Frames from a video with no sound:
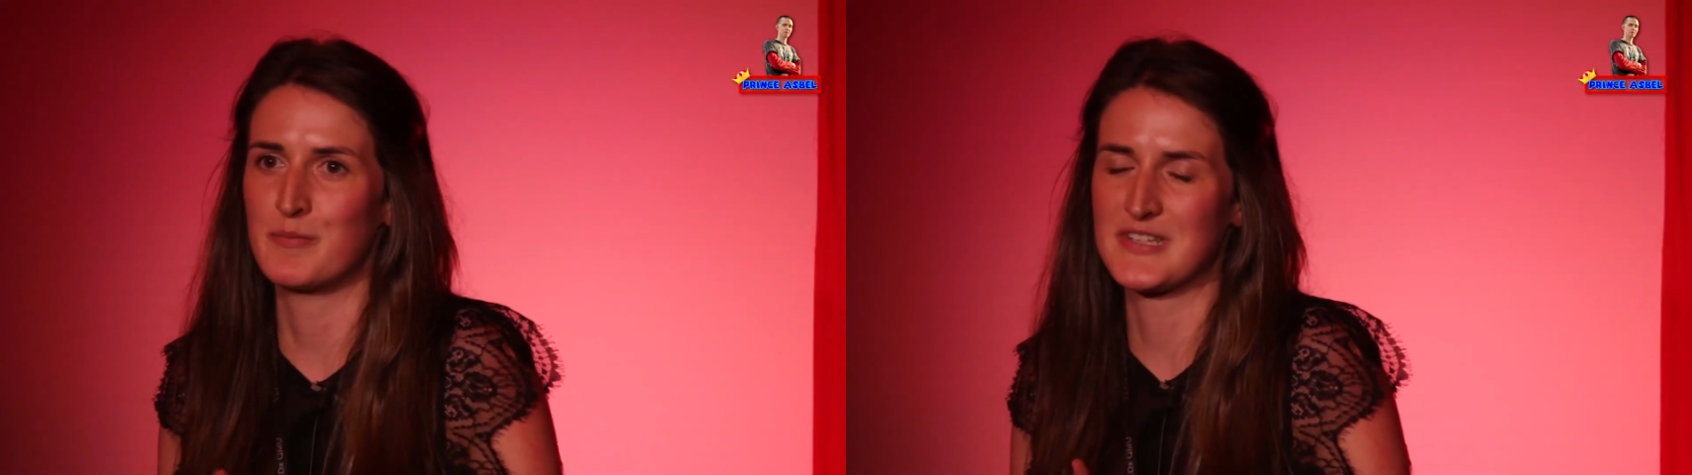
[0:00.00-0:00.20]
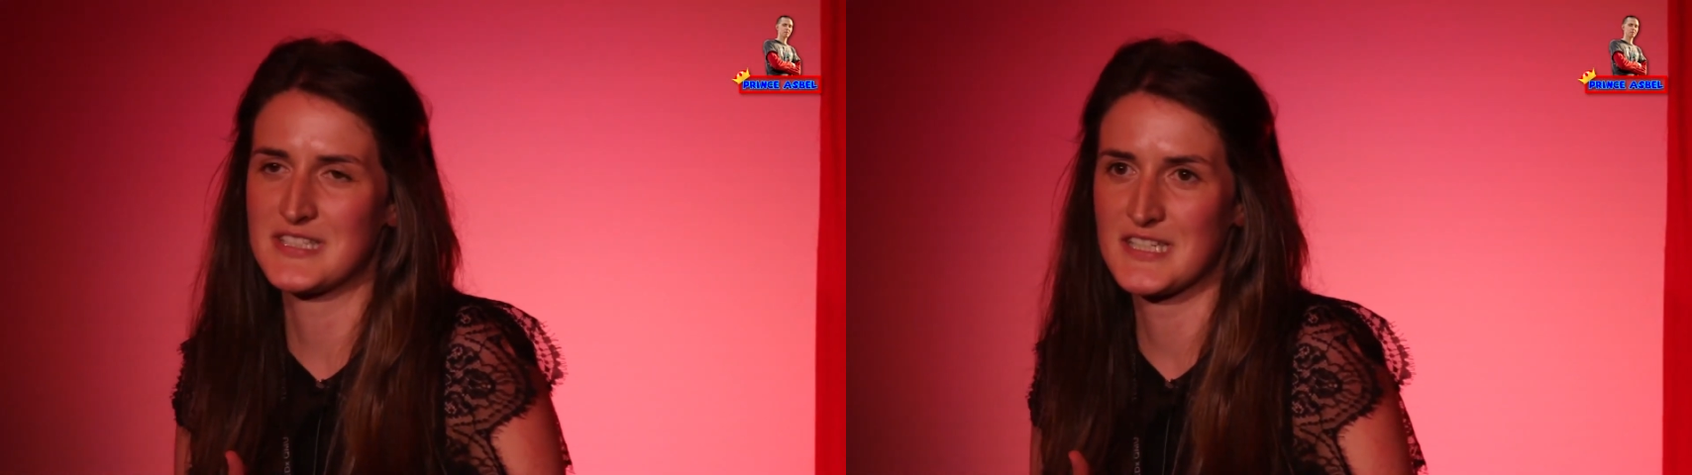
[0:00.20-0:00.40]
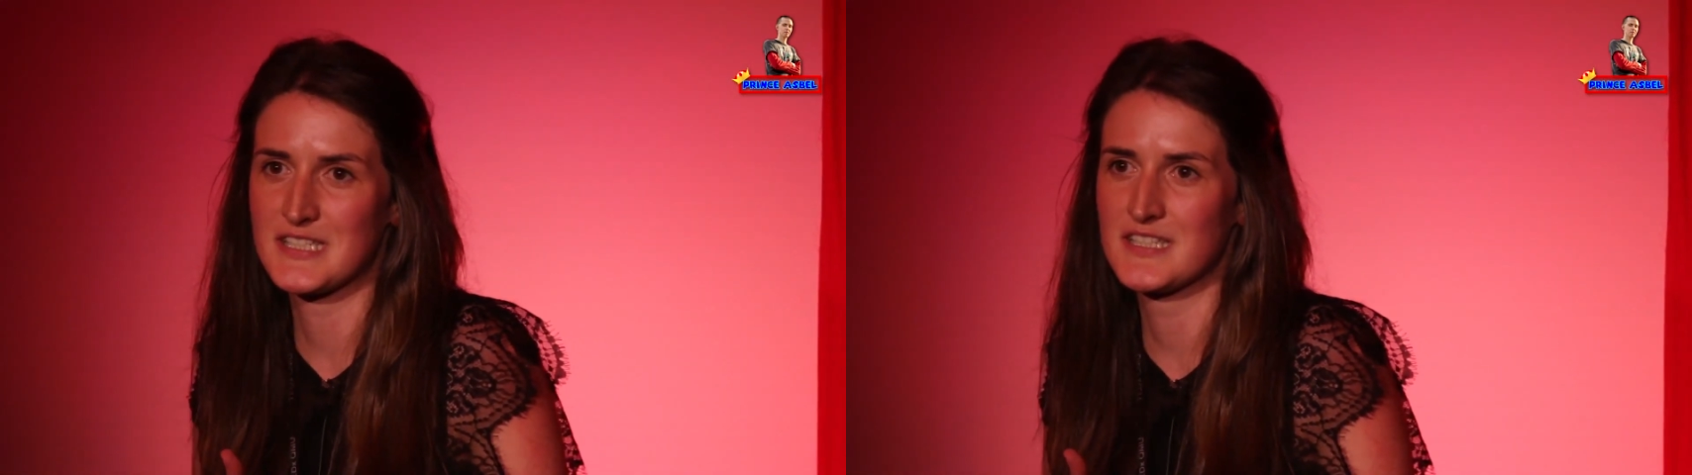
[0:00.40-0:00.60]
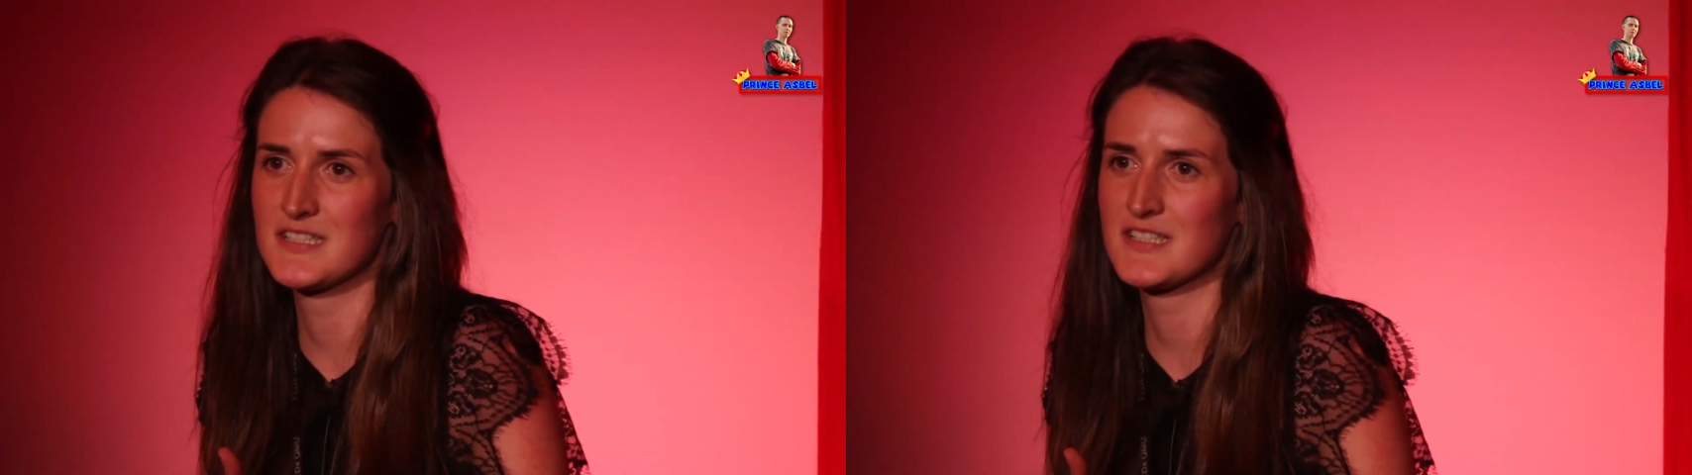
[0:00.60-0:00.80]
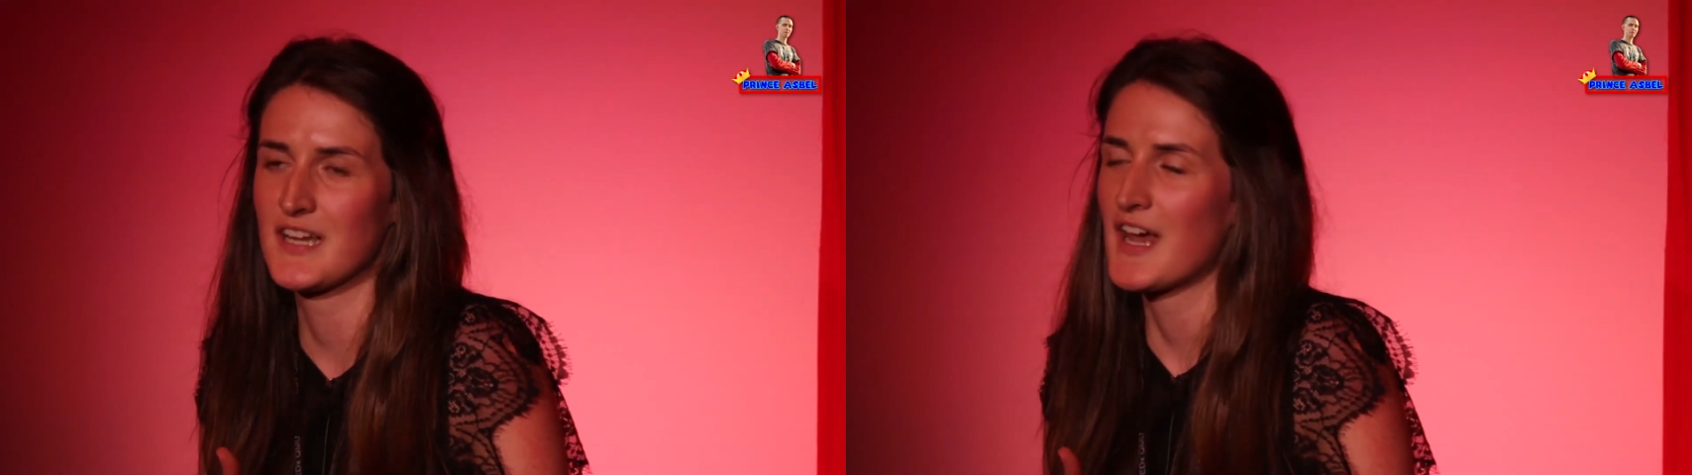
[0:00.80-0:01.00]

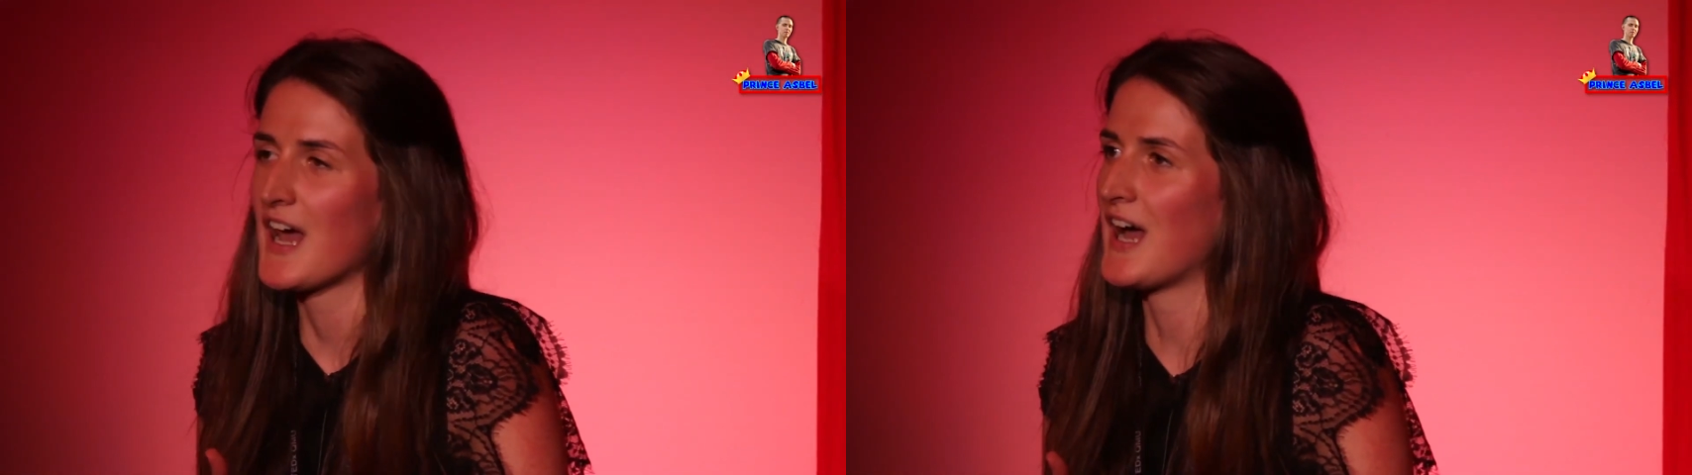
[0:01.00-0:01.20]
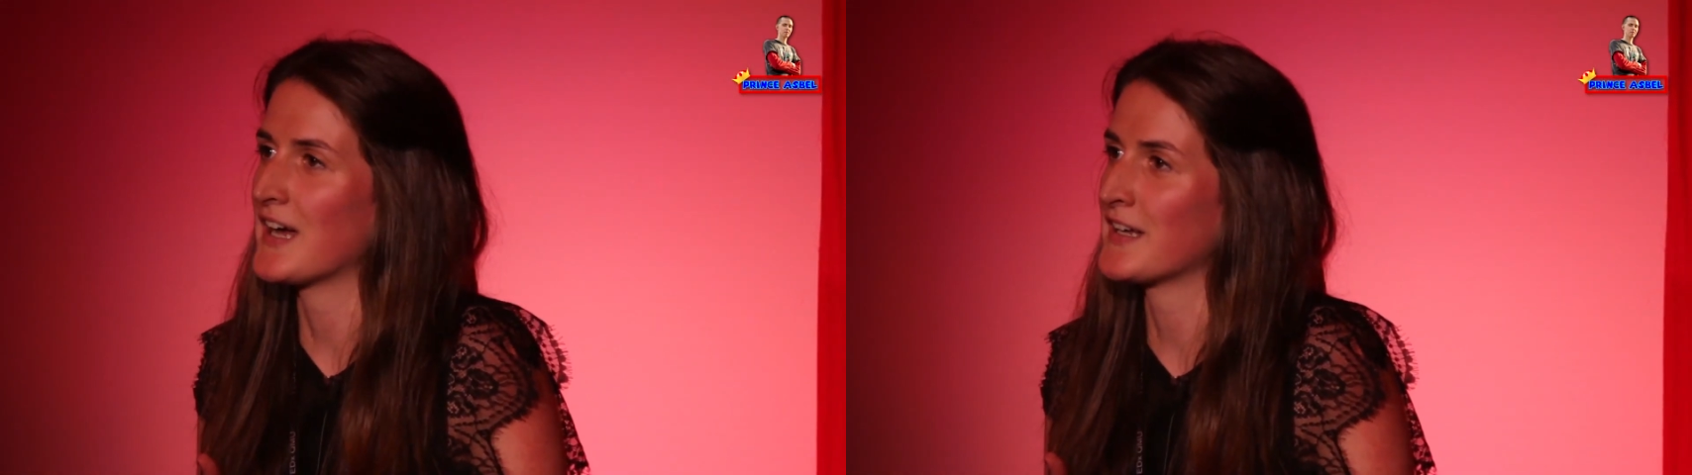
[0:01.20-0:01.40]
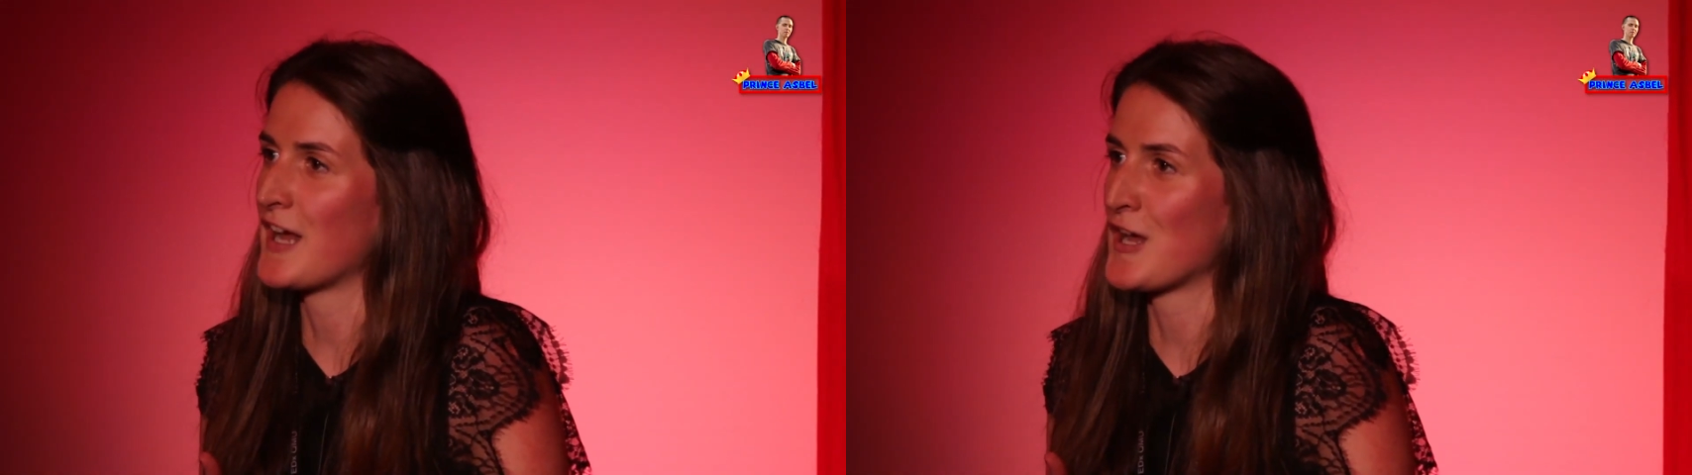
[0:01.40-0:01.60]
businesses, and